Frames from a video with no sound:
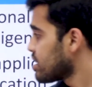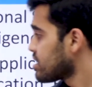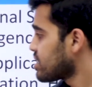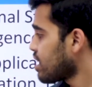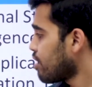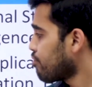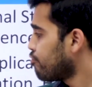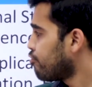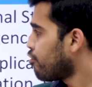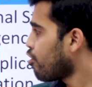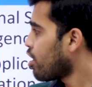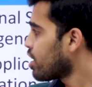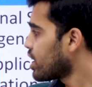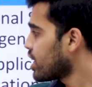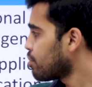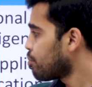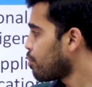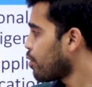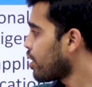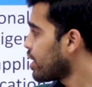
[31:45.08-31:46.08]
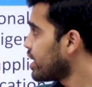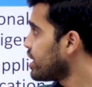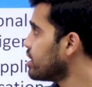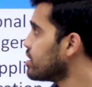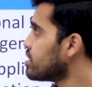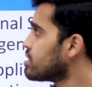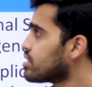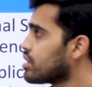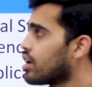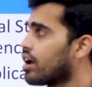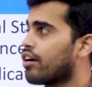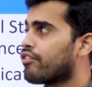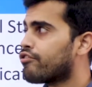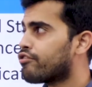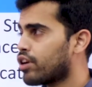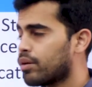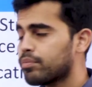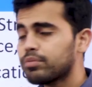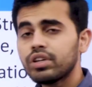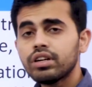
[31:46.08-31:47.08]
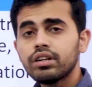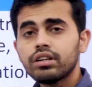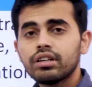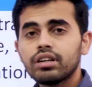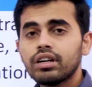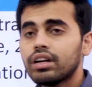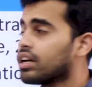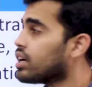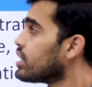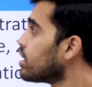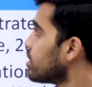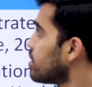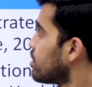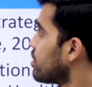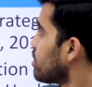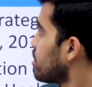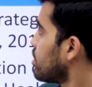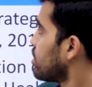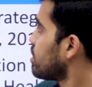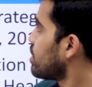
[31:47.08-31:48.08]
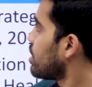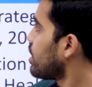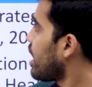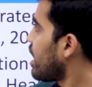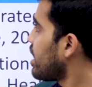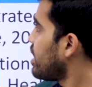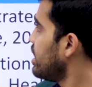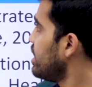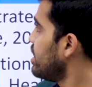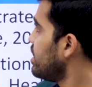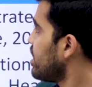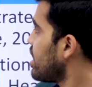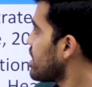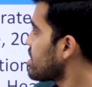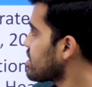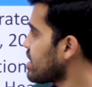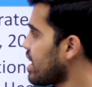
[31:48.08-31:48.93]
some fodder points from the India's